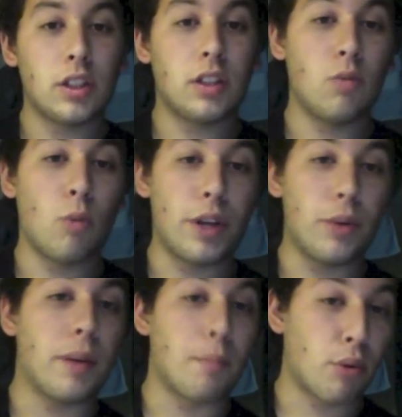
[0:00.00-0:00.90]
where you
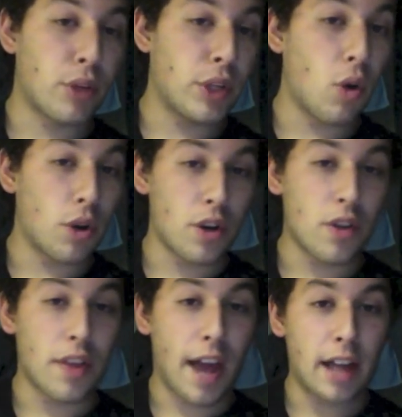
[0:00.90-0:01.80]
can pre-order
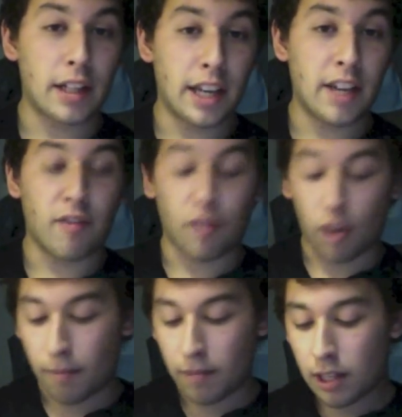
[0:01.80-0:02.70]
that kit from.
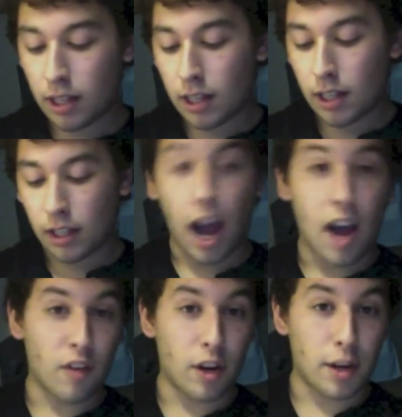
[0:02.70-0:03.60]
I've
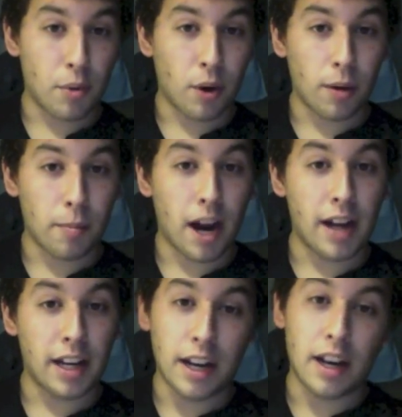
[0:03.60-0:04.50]
already pre-ordered mine,
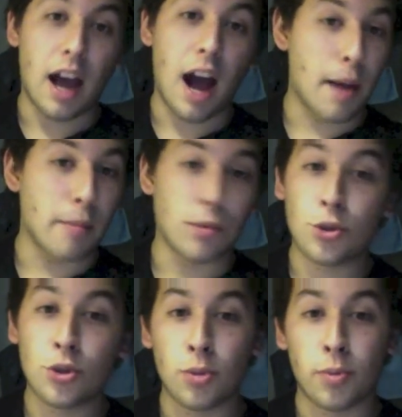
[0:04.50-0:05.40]
and I am
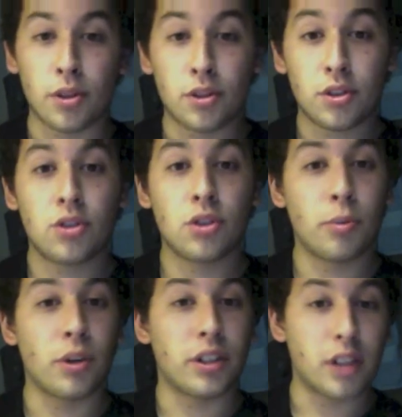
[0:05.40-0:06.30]
super
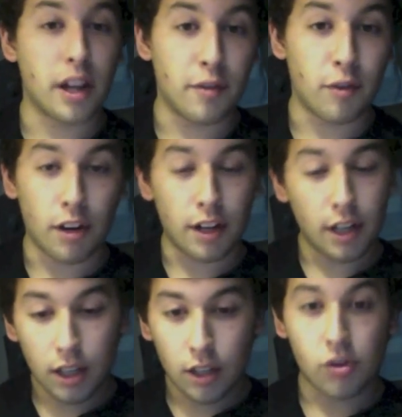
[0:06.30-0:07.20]
excited for it.
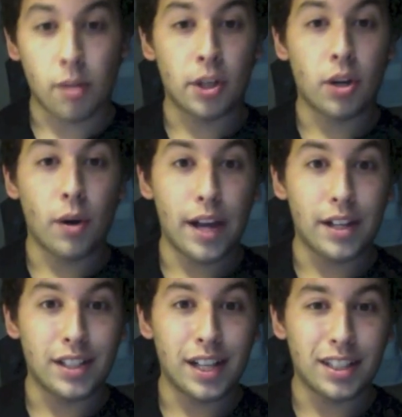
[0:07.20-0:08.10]
So I'm going to go ahead and
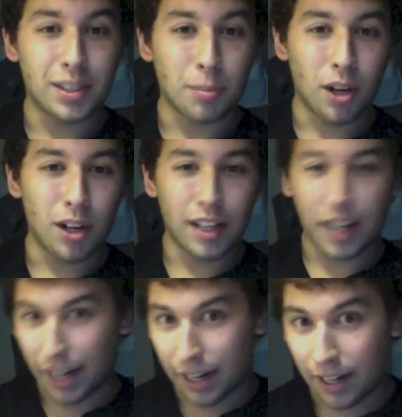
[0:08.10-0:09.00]
take this apart
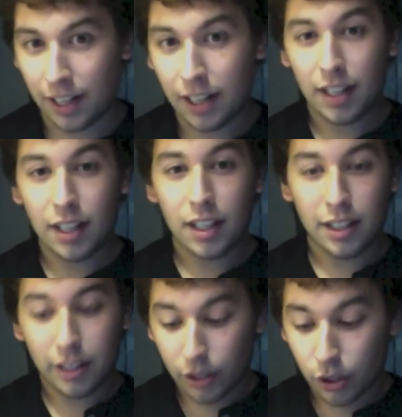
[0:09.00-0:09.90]
and
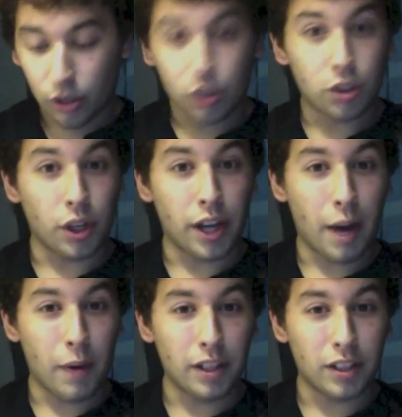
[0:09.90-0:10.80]
show you how
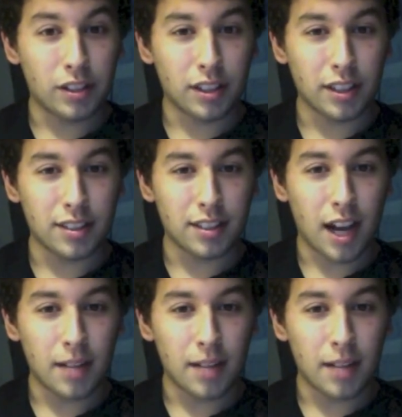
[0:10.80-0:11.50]
it looks on the inside.